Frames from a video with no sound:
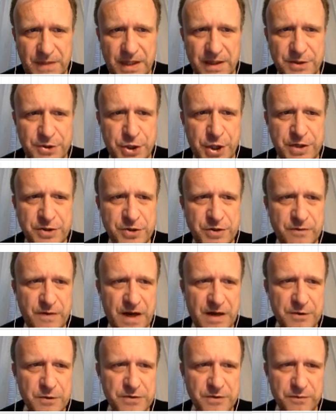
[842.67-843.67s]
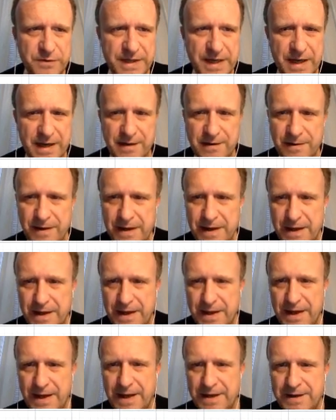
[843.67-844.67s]
change the values of k.
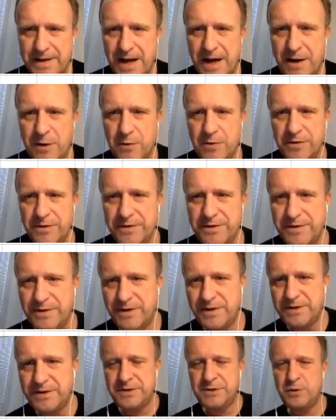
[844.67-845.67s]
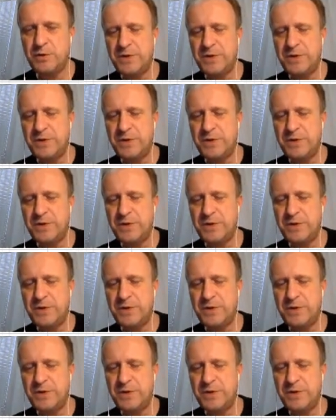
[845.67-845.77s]
And now you